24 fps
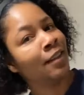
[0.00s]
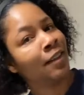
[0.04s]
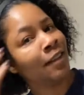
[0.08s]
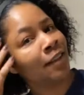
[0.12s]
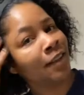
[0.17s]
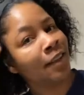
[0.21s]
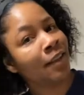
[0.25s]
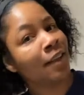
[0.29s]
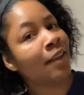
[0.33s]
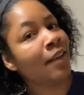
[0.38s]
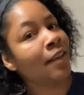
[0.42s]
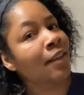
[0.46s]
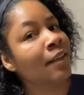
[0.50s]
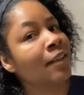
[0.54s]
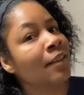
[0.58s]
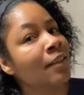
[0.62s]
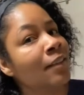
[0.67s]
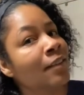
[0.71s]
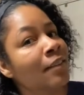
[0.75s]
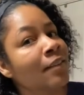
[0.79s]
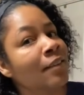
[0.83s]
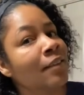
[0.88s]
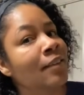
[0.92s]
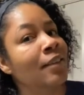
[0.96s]
Yeah,
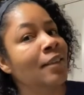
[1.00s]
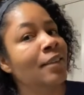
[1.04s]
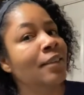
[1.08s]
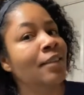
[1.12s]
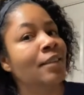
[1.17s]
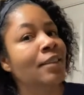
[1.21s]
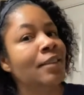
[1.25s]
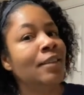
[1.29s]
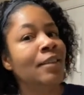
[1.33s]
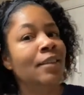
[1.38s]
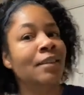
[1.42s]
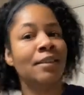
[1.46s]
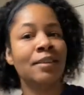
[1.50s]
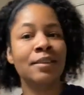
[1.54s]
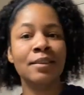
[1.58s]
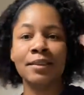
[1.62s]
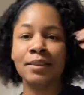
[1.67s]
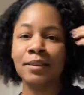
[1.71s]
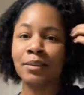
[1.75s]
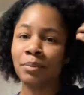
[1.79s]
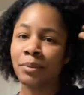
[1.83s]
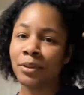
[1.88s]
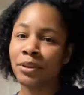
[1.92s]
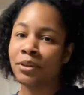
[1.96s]
this is it. This
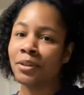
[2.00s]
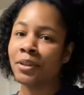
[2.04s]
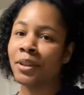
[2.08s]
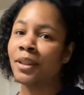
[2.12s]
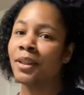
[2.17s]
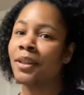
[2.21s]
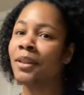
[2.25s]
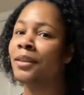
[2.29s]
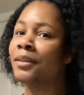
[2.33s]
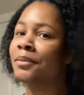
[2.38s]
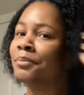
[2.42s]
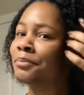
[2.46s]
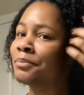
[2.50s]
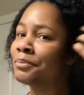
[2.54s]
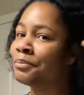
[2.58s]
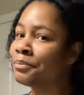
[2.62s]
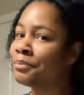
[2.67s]
is what you get.